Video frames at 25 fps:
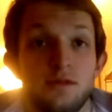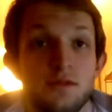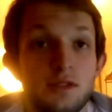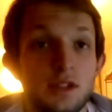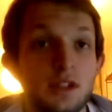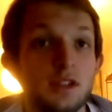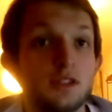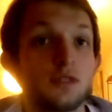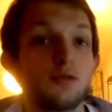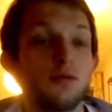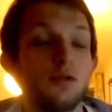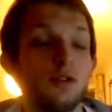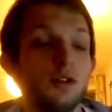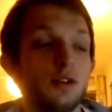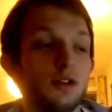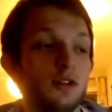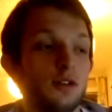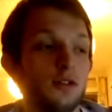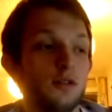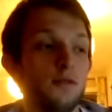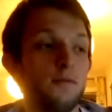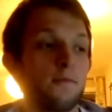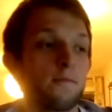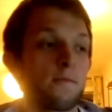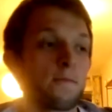That's what I
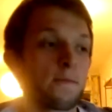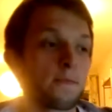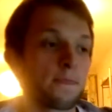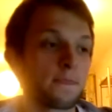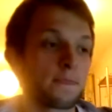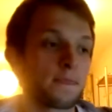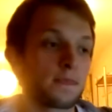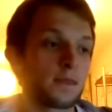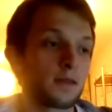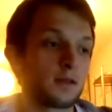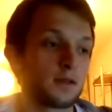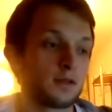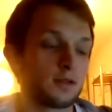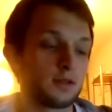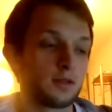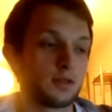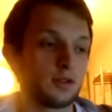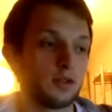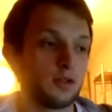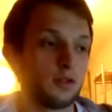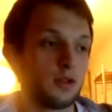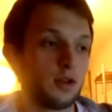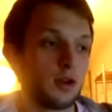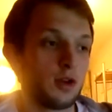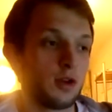do.
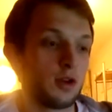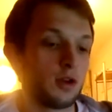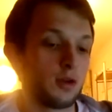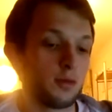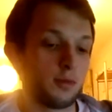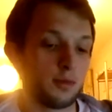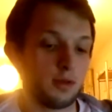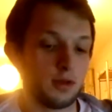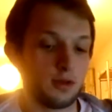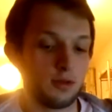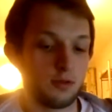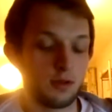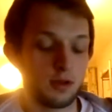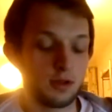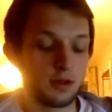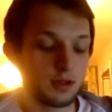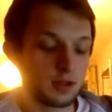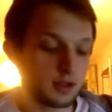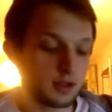So, but the one